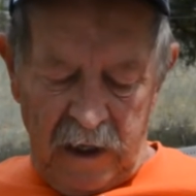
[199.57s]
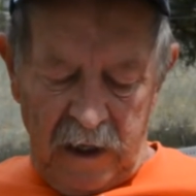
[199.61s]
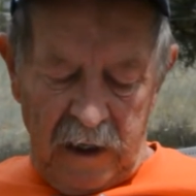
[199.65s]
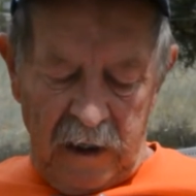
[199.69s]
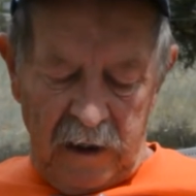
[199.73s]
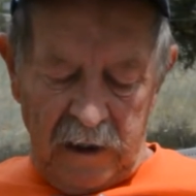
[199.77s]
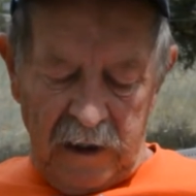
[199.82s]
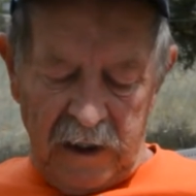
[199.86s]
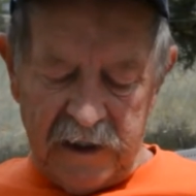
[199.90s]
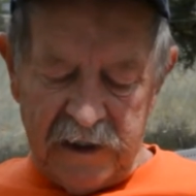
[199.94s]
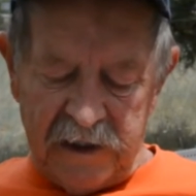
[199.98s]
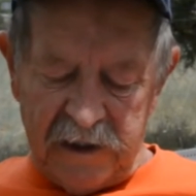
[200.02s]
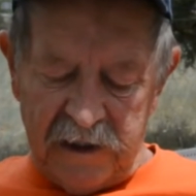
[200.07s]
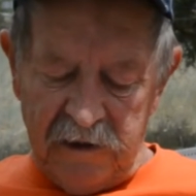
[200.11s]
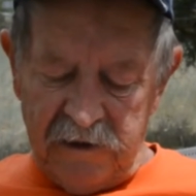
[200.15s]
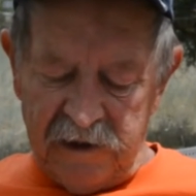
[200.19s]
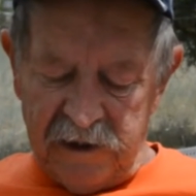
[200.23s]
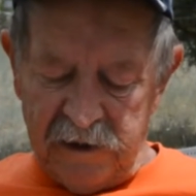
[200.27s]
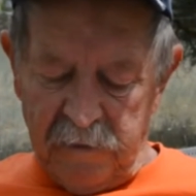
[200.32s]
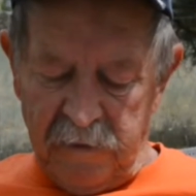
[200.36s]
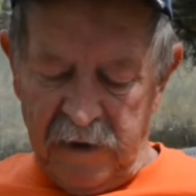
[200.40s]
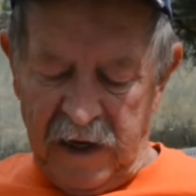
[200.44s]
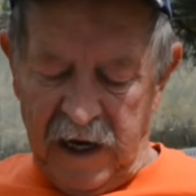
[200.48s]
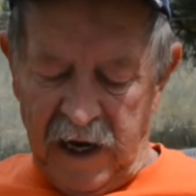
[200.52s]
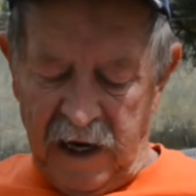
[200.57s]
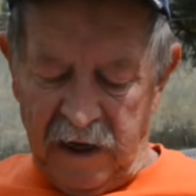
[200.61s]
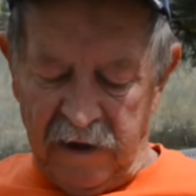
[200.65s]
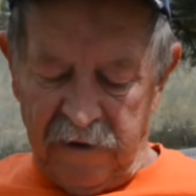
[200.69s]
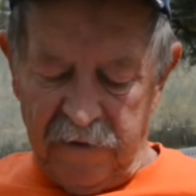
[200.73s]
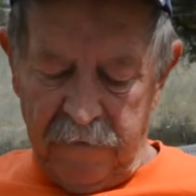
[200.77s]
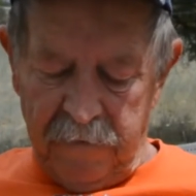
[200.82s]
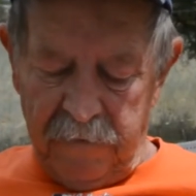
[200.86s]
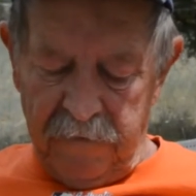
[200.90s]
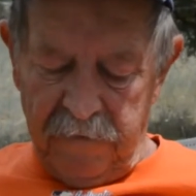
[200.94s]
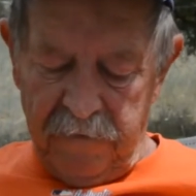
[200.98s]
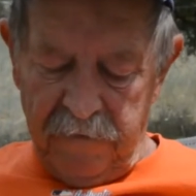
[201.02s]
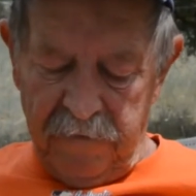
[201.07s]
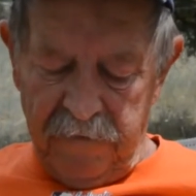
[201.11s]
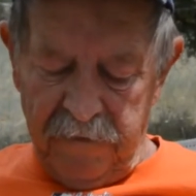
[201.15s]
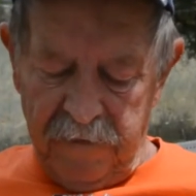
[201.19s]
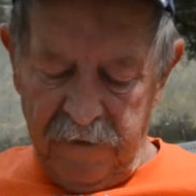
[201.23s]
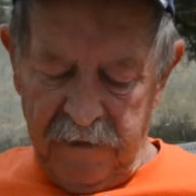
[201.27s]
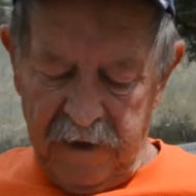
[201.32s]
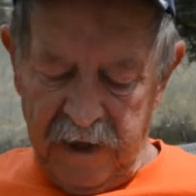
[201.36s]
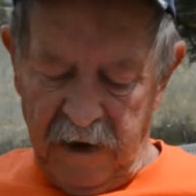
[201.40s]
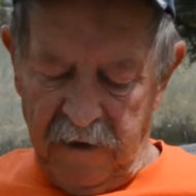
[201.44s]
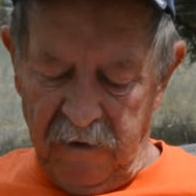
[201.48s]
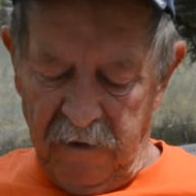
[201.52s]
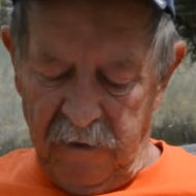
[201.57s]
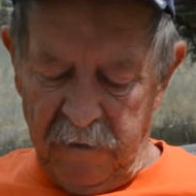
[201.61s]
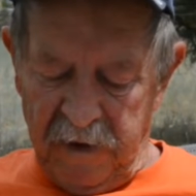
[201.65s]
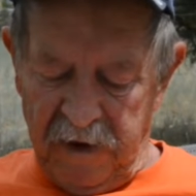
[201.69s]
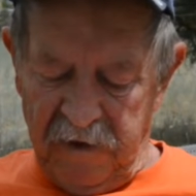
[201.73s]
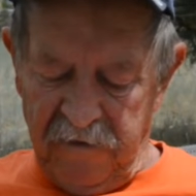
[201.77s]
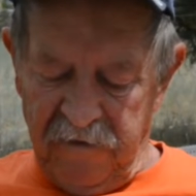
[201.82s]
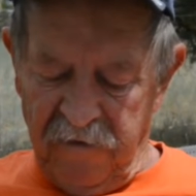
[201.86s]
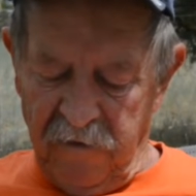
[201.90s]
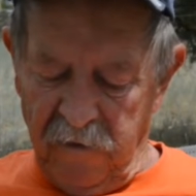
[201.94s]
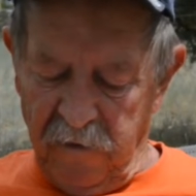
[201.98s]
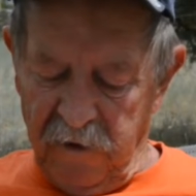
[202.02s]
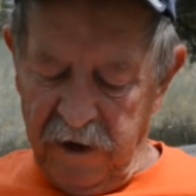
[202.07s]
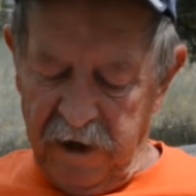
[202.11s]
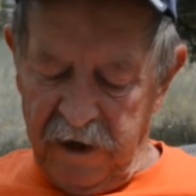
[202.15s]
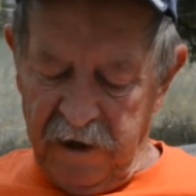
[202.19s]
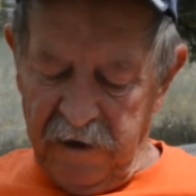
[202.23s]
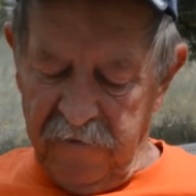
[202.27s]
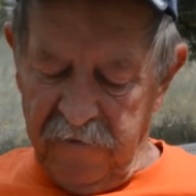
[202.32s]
Let's do some math. That would be 40